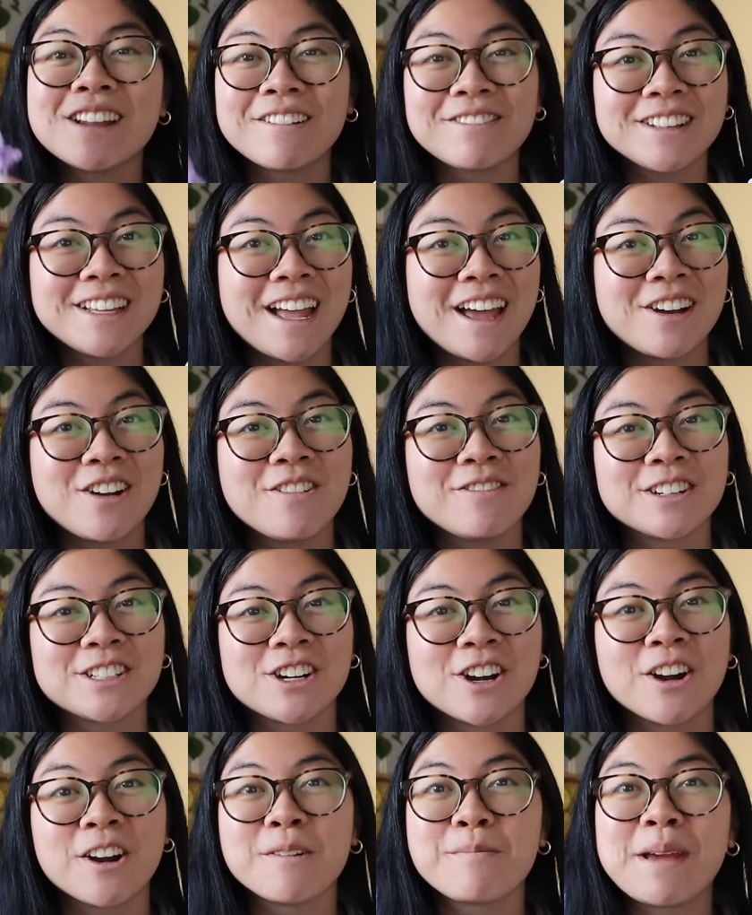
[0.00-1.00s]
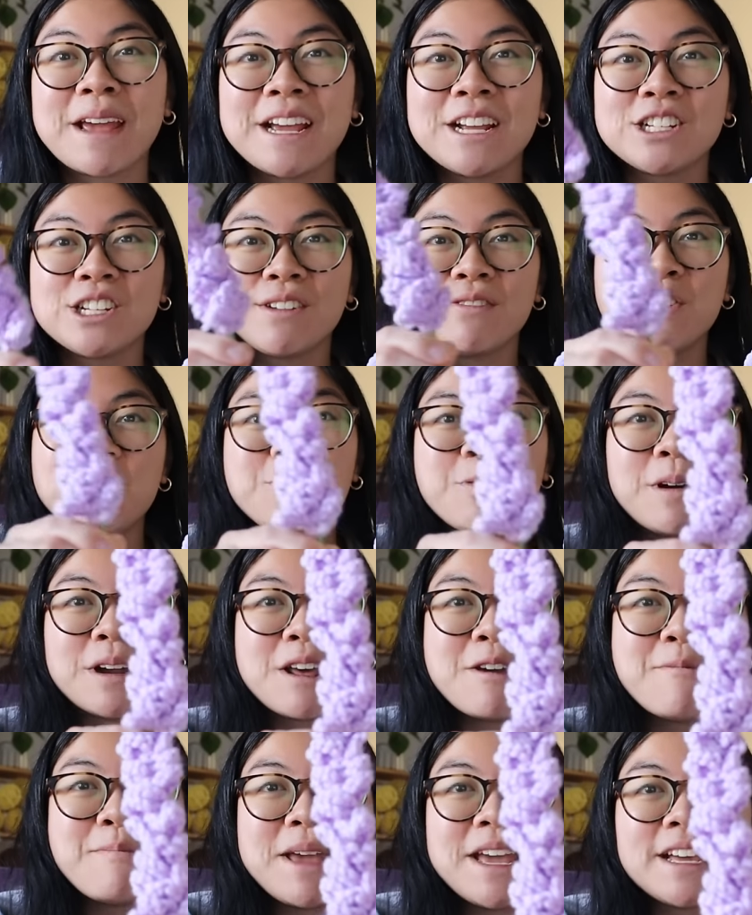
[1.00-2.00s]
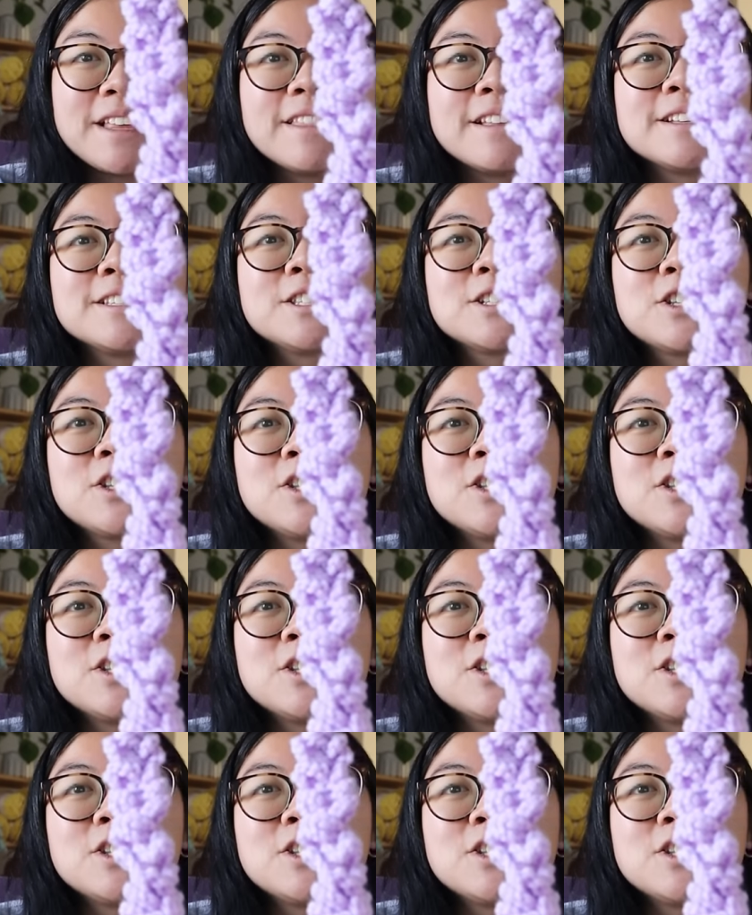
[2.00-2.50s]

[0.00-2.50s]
definitely head over to her page if you wanna make this